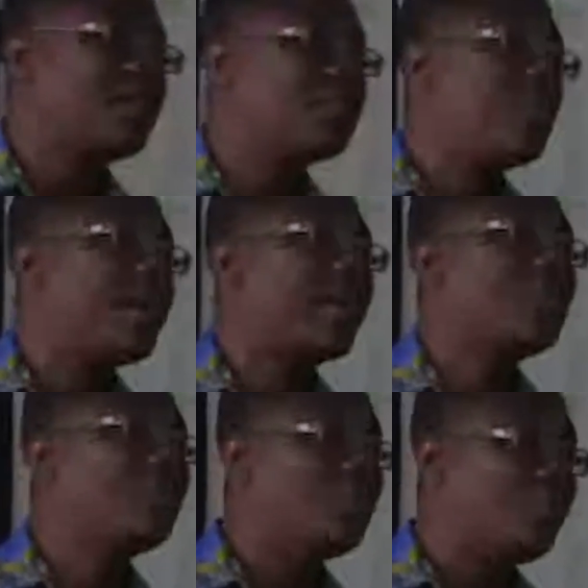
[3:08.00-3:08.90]
this market
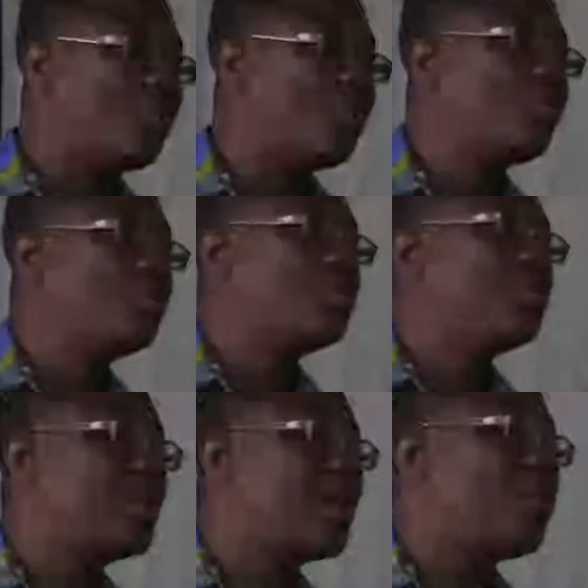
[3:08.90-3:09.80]
would grow to
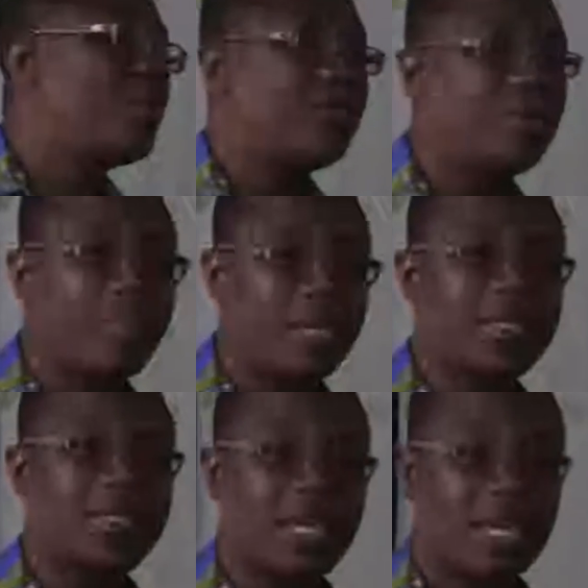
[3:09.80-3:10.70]
become one of the
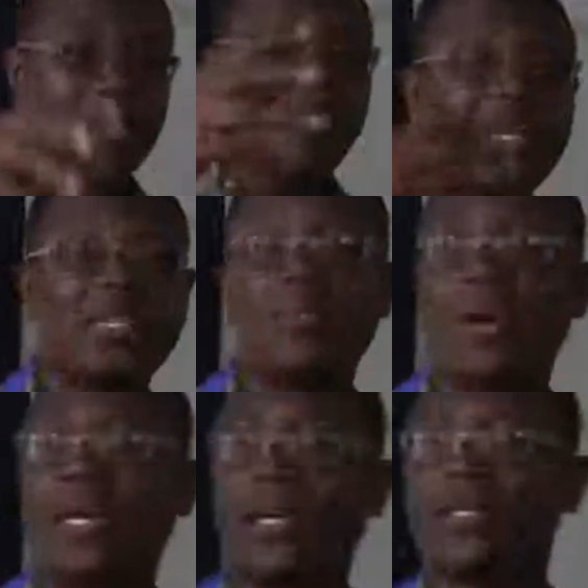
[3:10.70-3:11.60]
best, the biggest
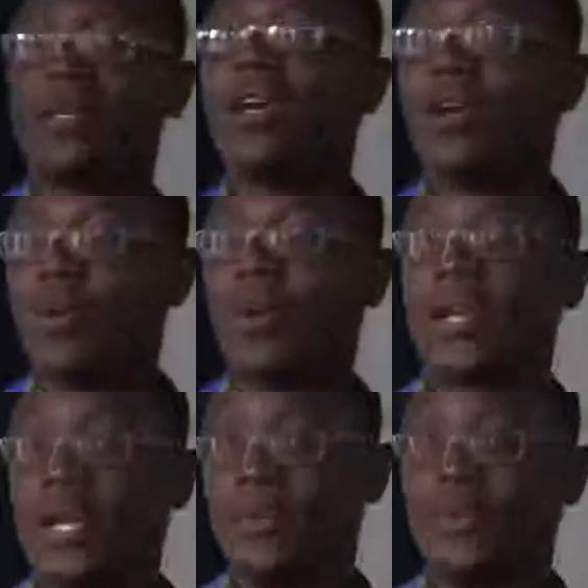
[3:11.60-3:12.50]
markets when it
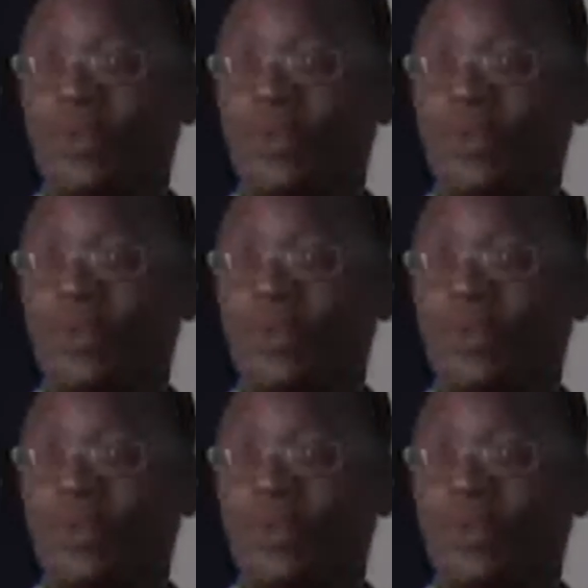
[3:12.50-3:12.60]
comes to